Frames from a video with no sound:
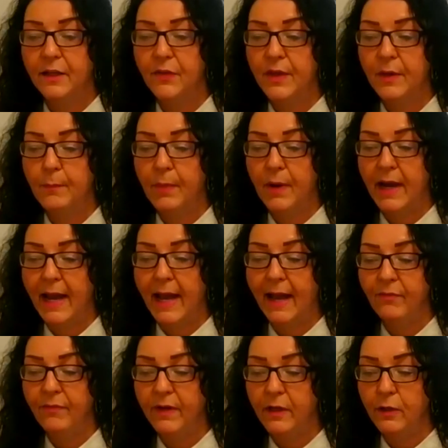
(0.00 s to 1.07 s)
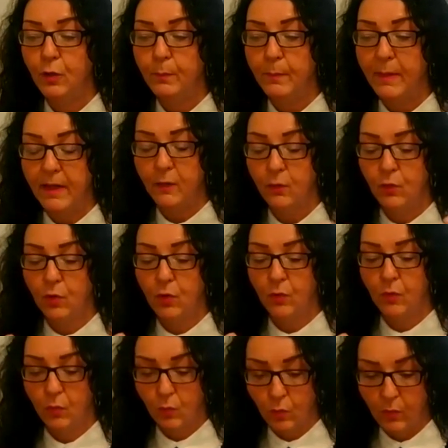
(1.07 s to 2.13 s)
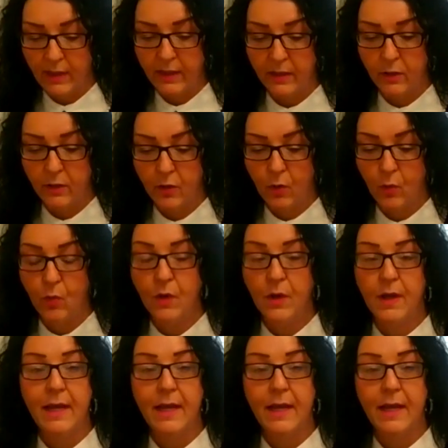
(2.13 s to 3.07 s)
And then by having your manual ready to go,